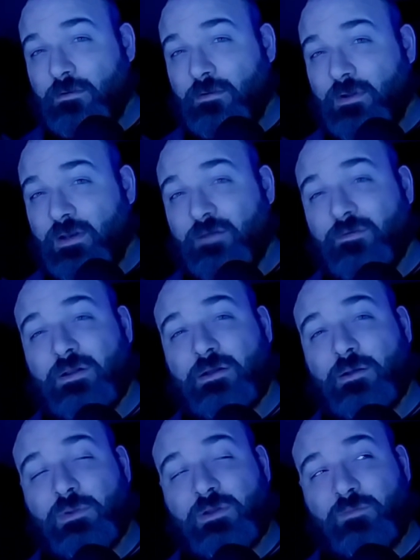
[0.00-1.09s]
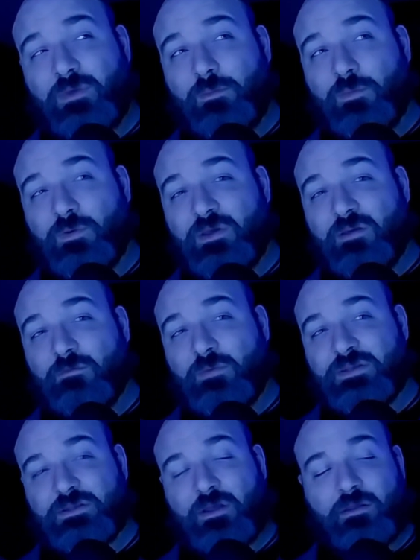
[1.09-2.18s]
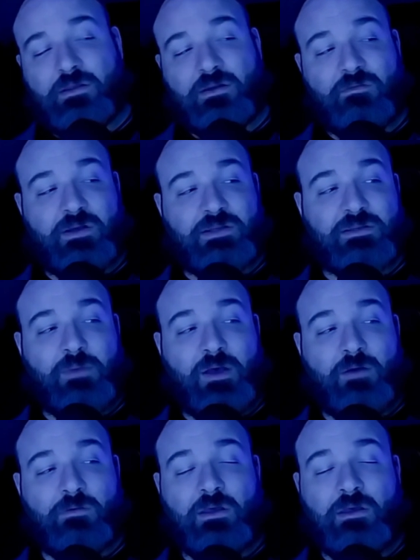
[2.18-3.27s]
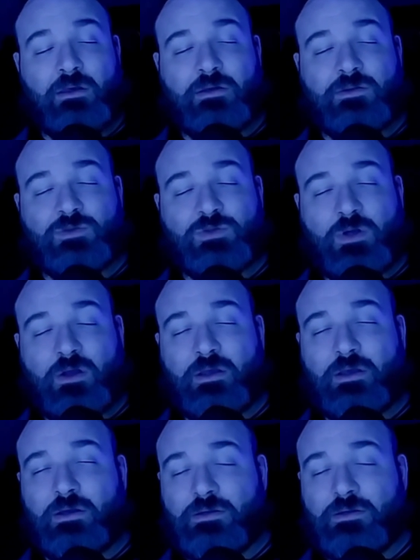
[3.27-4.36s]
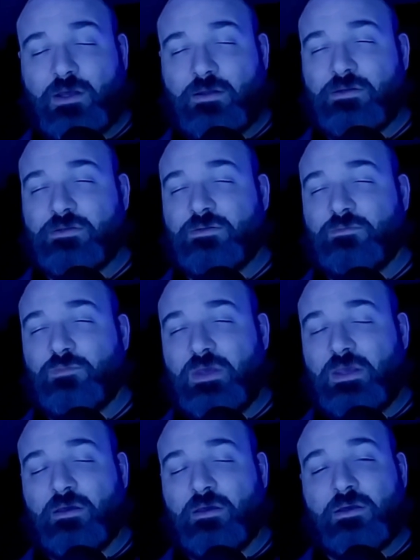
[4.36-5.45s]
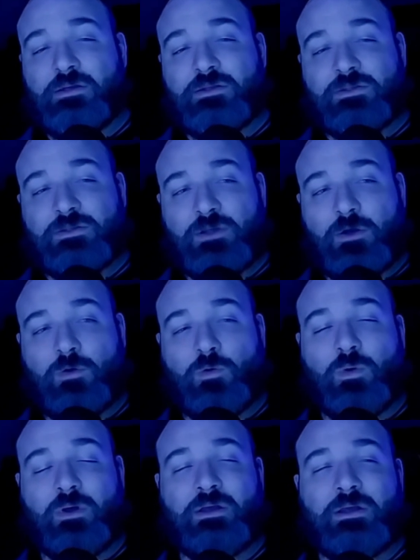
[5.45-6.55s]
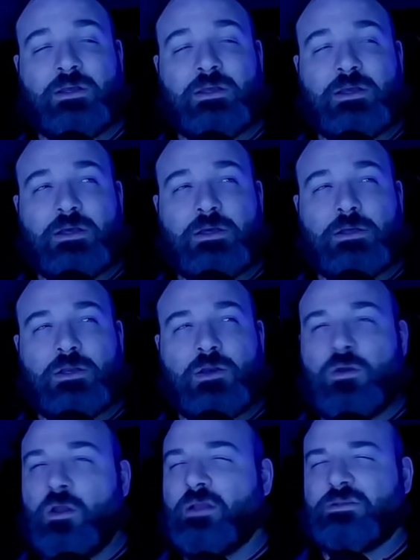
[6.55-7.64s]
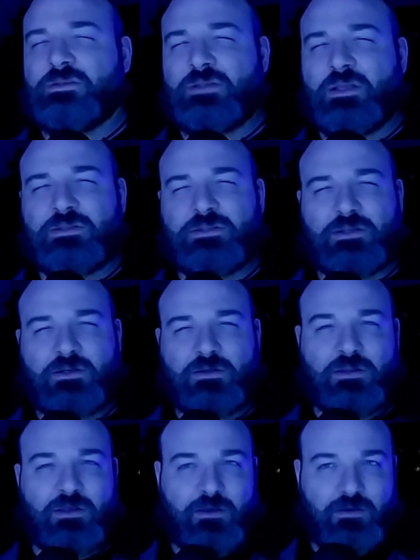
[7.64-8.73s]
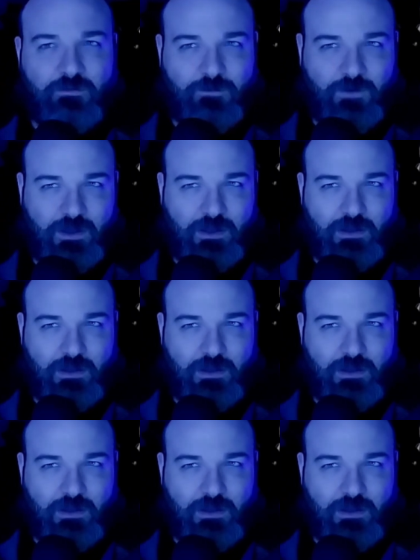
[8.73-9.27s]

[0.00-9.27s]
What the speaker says: And I've had a couple of people give me solid advice about trying not to be so nonsensically afraid.